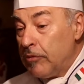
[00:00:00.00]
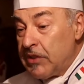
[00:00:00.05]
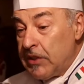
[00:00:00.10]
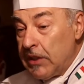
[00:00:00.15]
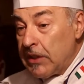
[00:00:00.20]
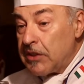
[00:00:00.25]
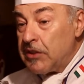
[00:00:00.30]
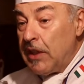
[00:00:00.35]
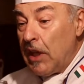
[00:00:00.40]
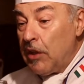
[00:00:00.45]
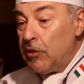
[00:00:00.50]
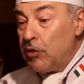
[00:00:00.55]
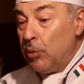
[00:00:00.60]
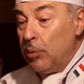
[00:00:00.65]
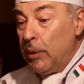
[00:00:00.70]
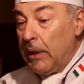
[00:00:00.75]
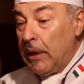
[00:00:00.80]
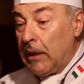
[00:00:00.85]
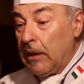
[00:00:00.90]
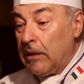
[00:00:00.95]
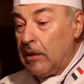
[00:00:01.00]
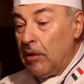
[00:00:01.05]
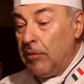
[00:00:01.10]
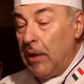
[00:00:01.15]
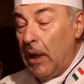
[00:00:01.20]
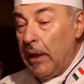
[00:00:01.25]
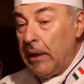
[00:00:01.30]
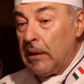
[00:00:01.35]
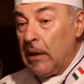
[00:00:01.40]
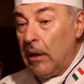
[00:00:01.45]
6 days a week at the
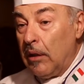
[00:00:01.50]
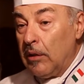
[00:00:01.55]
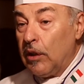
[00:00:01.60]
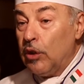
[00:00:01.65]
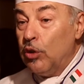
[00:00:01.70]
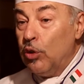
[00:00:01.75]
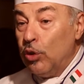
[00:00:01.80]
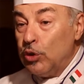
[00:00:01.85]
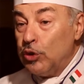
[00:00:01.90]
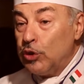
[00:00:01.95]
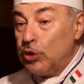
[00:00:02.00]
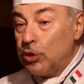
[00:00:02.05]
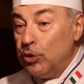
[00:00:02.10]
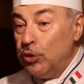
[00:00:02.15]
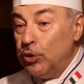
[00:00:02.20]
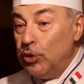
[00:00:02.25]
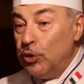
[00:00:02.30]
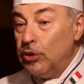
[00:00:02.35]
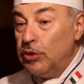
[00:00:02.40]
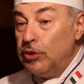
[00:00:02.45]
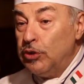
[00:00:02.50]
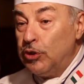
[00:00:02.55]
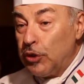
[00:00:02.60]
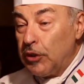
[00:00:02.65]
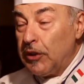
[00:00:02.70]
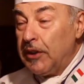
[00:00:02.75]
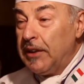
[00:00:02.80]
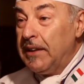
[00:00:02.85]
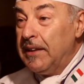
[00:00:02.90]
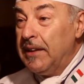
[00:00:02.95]
Viscount and go to school
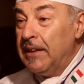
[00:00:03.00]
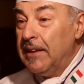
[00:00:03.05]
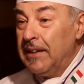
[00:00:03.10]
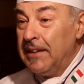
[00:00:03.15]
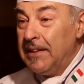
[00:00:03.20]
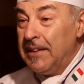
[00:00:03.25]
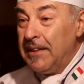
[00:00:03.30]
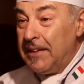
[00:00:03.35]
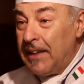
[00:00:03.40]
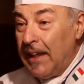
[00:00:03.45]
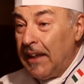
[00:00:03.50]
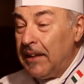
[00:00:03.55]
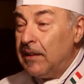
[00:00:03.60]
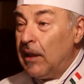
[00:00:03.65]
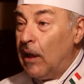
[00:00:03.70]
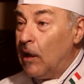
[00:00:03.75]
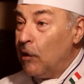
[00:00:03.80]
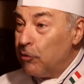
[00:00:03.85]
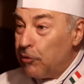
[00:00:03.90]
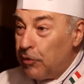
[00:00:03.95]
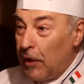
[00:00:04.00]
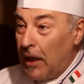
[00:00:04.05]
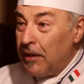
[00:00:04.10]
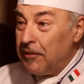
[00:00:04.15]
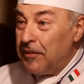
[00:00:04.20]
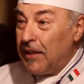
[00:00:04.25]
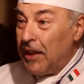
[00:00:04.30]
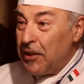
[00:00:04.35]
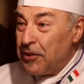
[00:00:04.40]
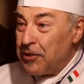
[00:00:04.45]
during the daytime
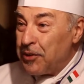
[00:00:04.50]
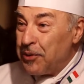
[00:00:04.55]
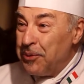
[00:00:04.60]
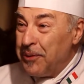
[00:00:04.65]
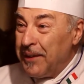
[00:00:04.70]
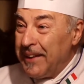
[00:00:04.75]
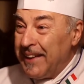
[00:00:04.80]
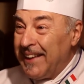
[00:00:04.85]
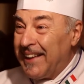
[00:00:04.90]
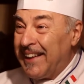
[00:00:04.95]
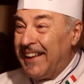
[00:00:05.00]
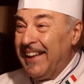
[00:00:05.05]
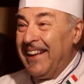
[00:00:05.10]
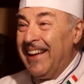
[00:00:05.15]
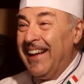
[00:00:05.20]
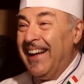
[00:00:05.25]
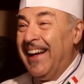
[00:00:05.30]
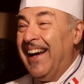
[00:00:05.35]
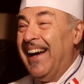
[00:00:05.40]
5 days a week.